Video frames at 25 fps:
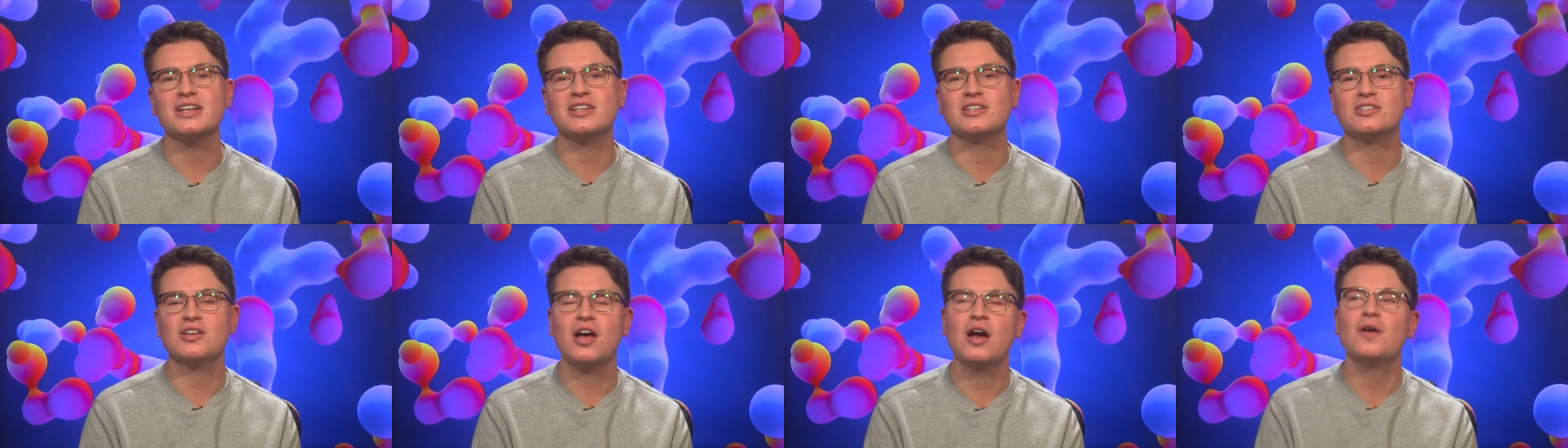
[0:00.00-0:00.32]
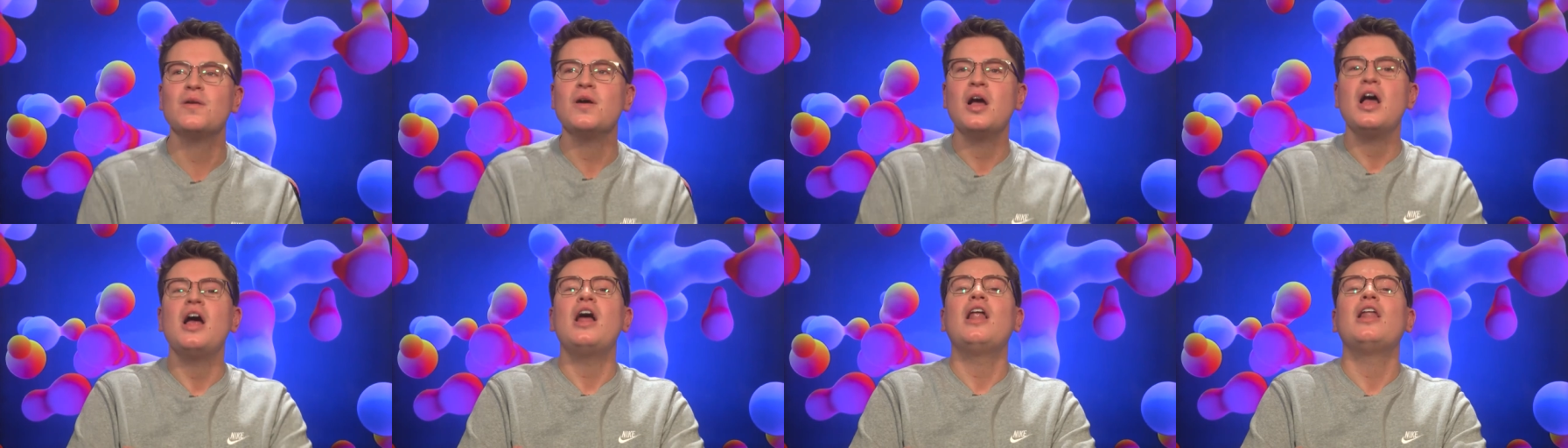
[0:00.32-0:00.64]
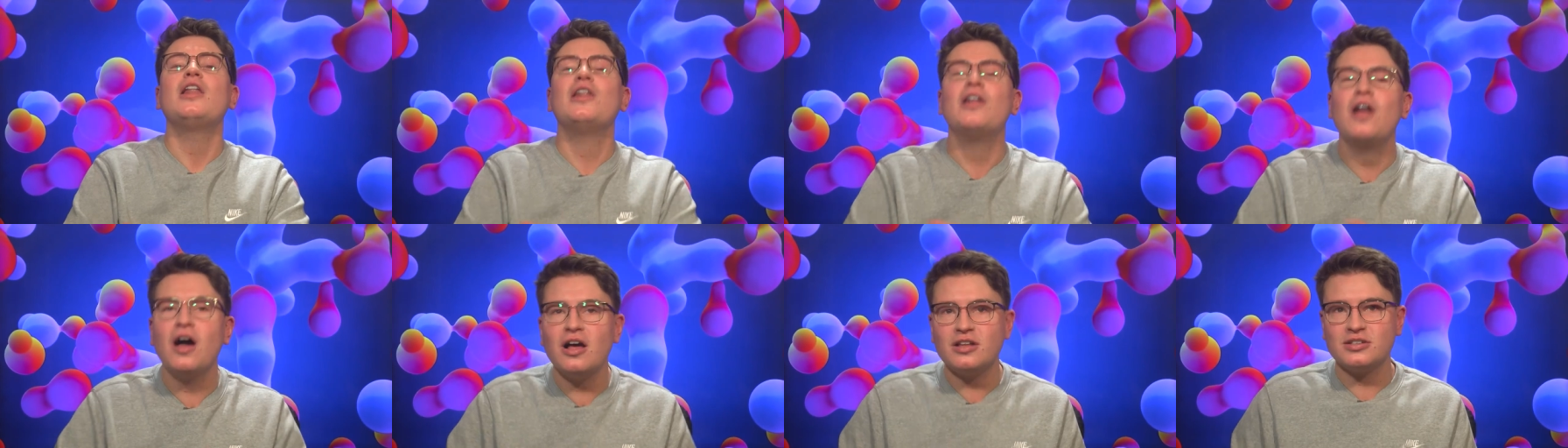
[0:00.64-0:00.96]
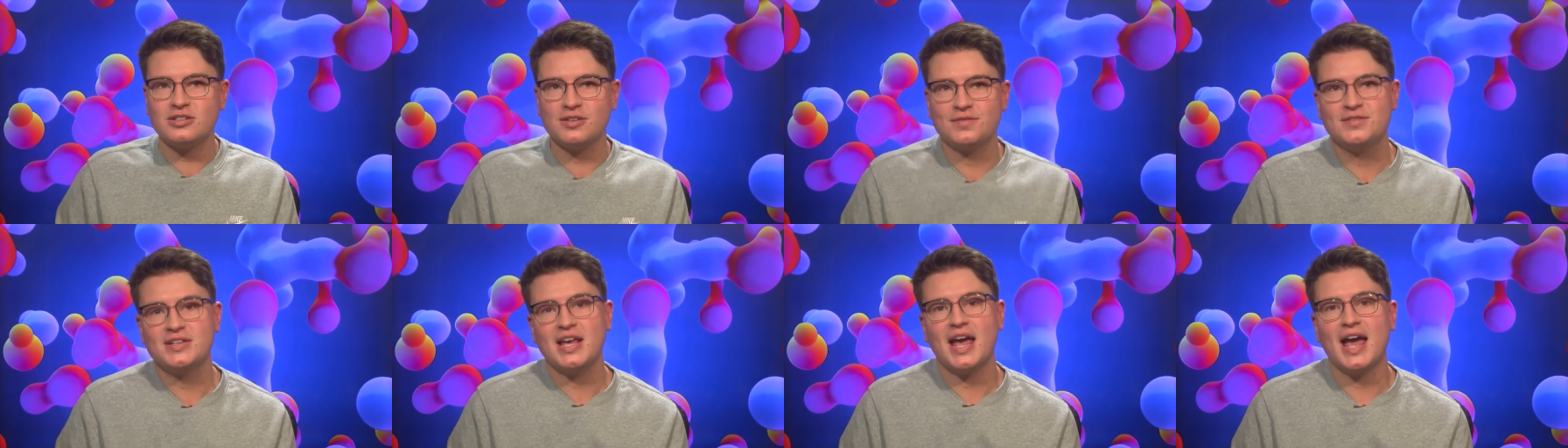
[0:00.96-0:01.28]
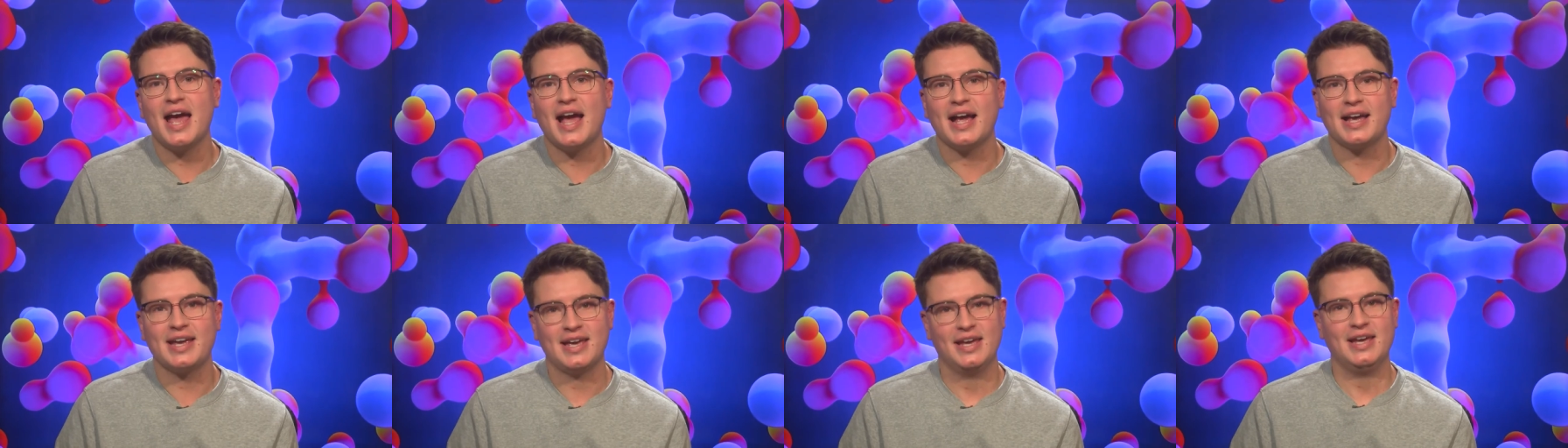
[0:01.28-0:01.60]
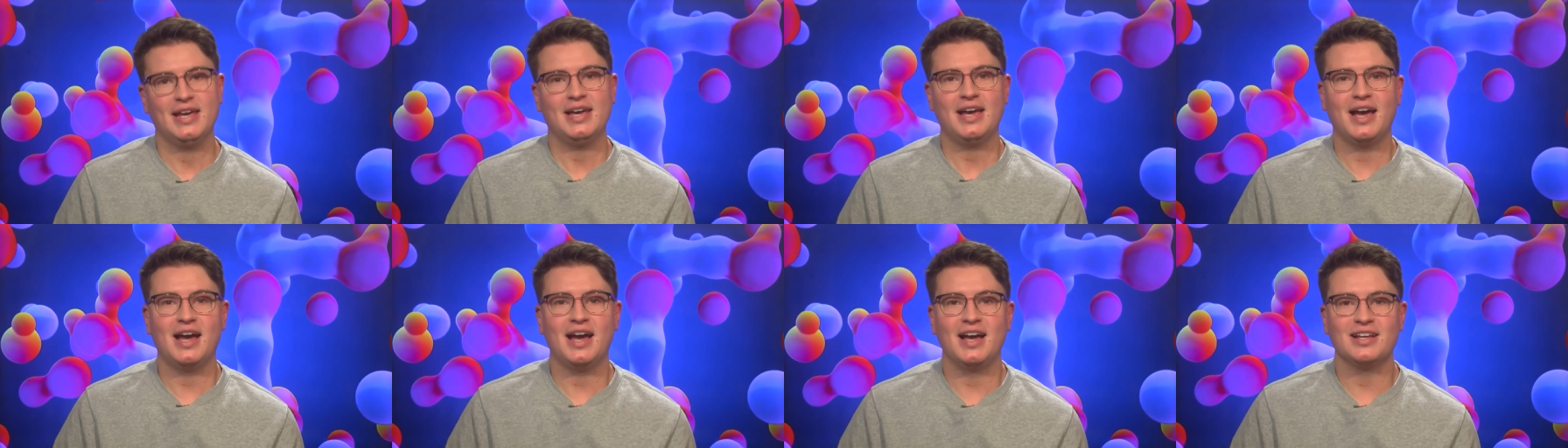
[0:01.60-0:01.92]
So lots of tech
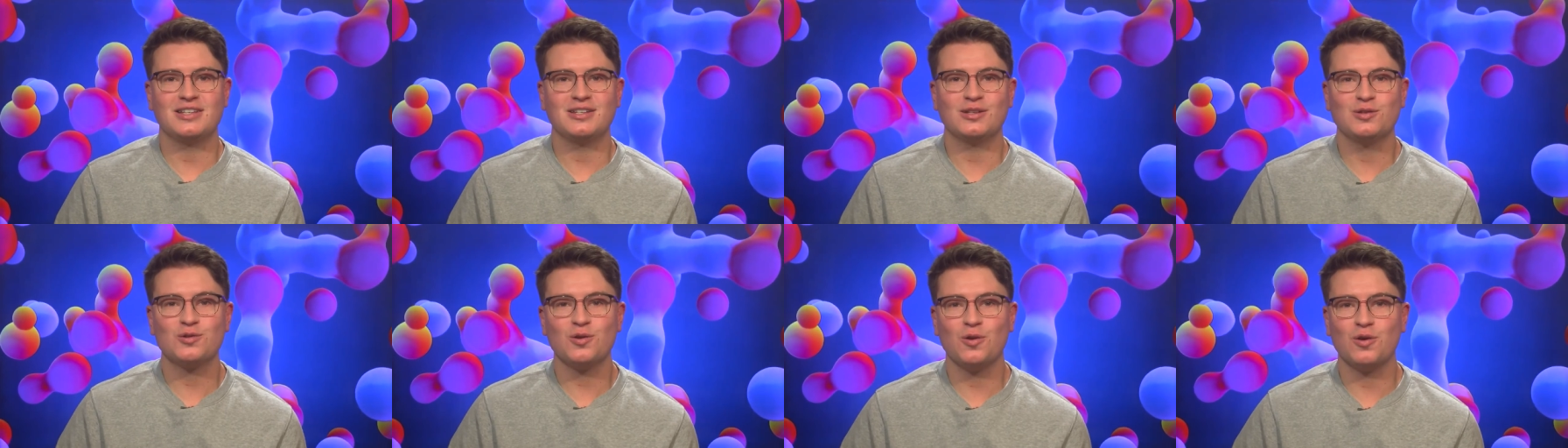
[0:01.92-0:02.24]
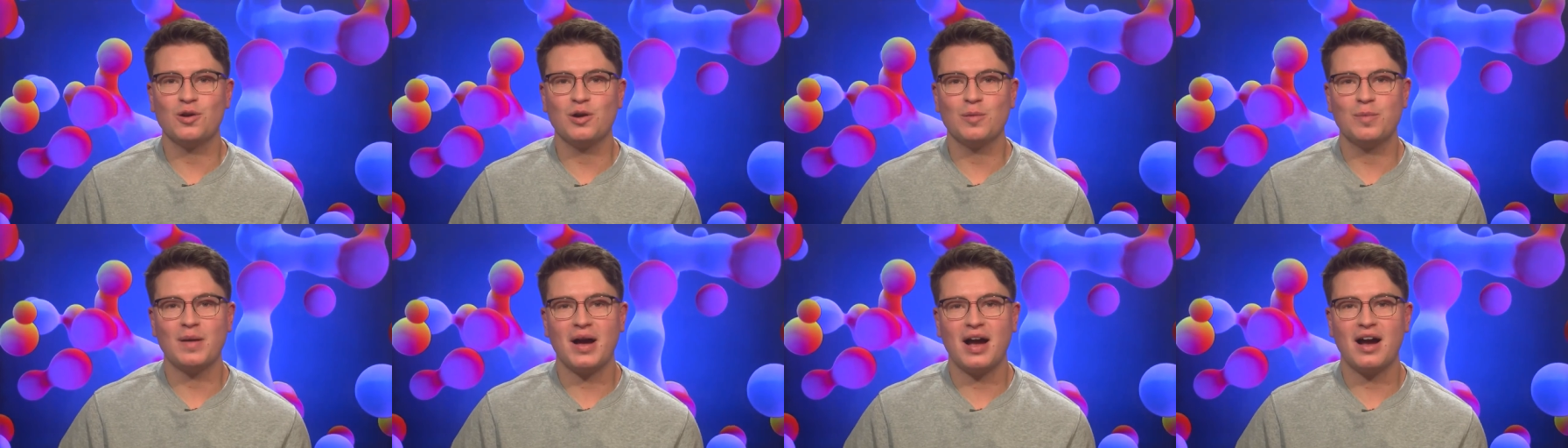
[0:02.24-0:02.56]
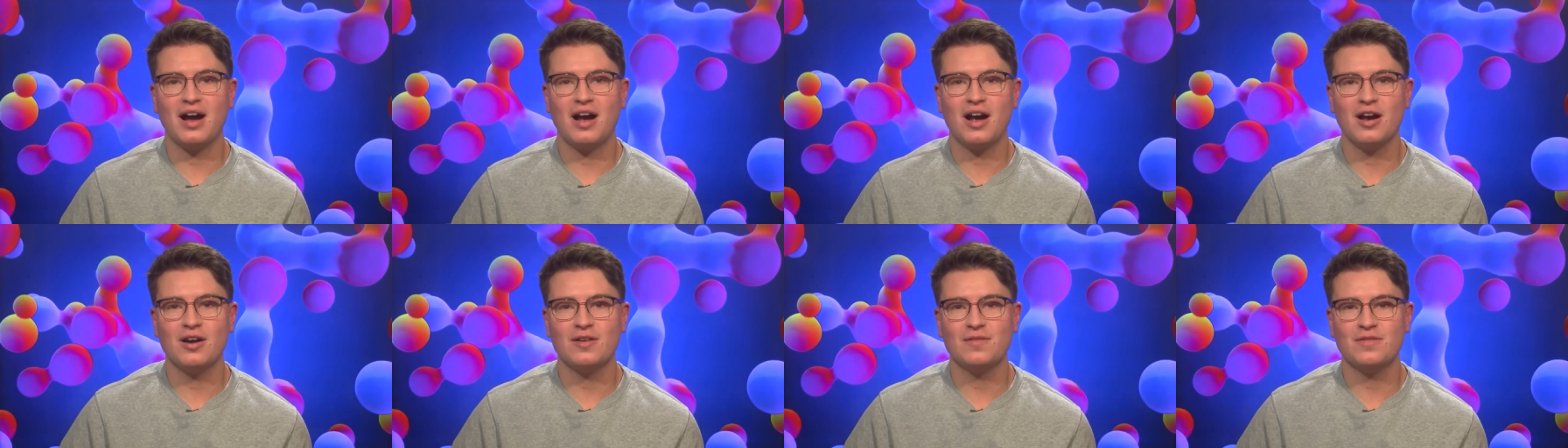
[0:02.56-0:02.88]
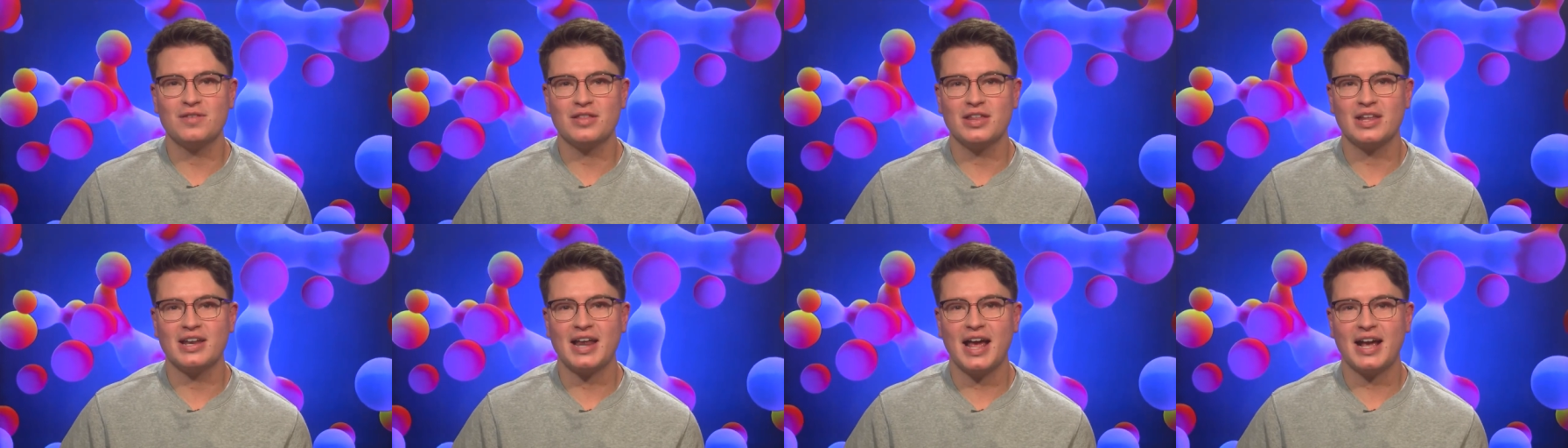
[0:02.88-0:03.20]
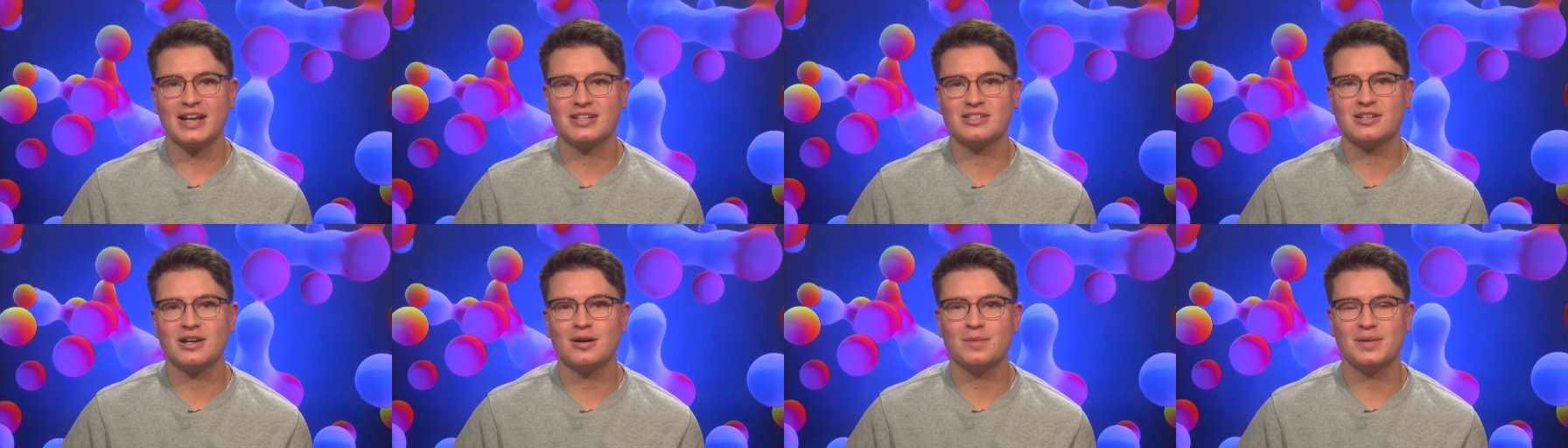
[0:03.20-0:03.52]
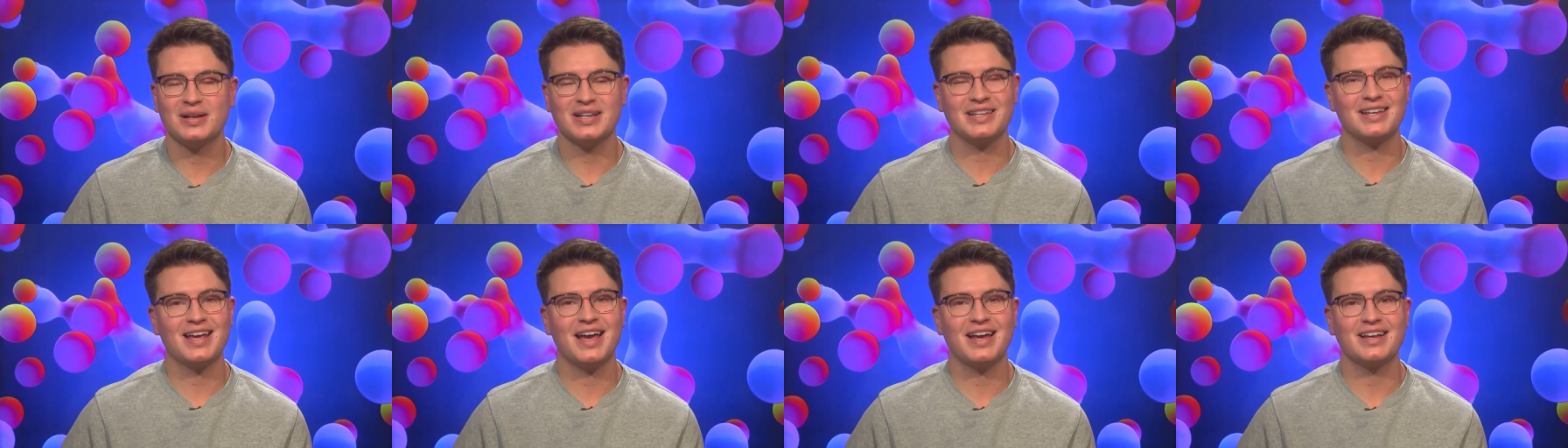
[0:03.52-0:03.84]
uh, to talk about over the next
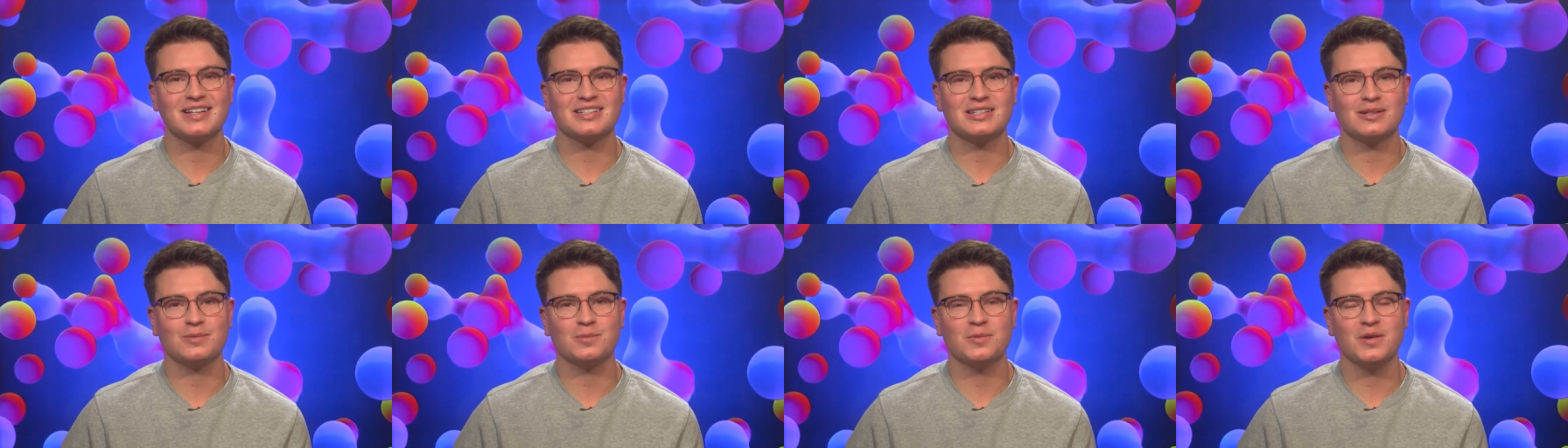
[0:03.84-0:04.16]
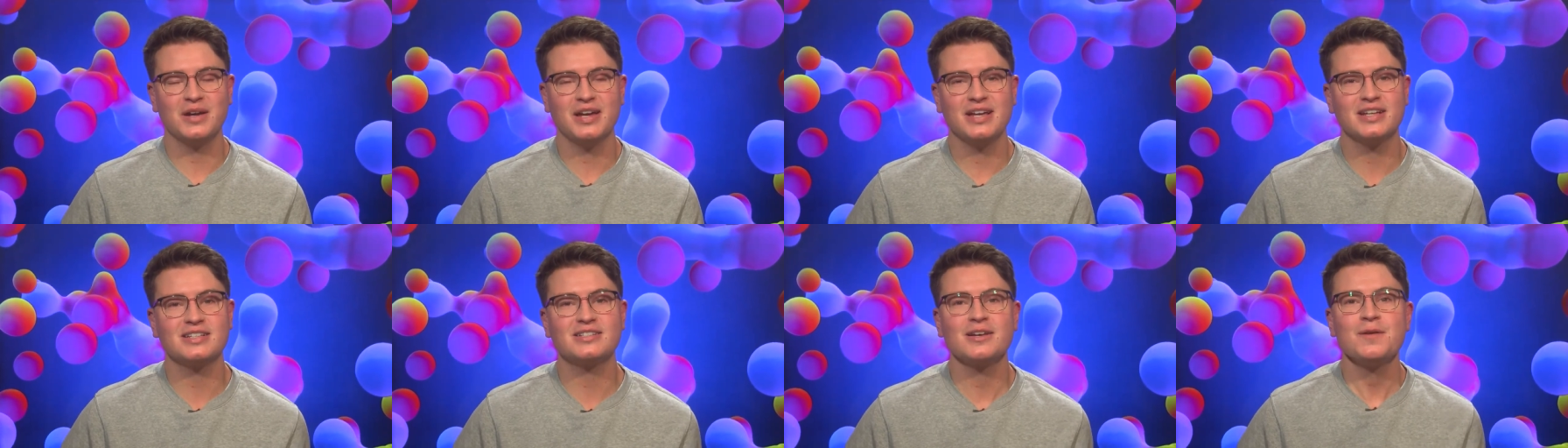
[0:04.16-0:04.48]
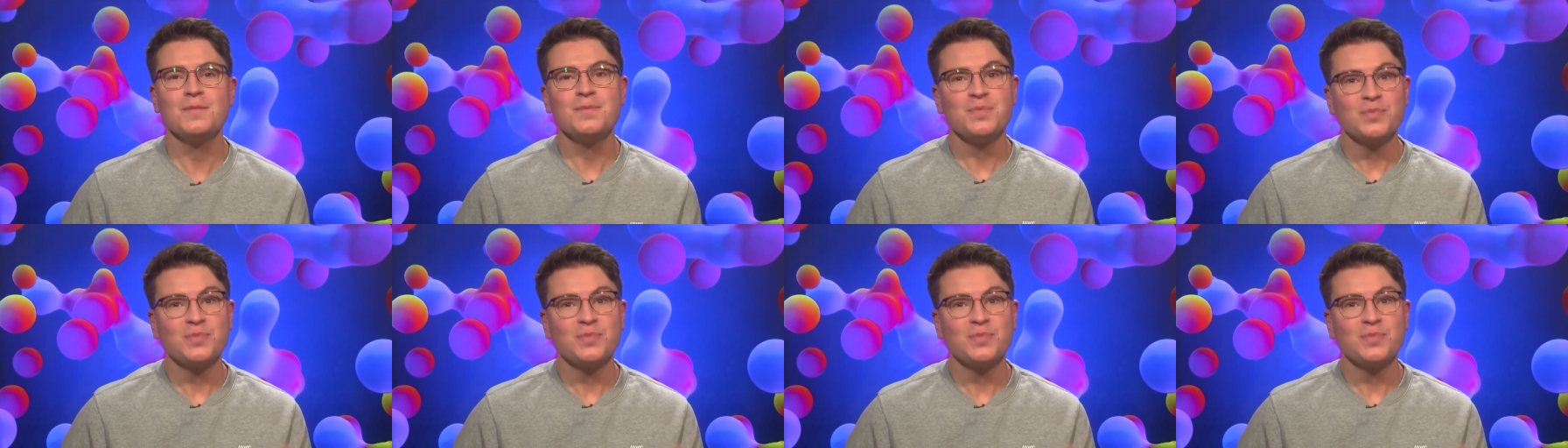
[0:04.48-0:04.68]
coming days and weeks.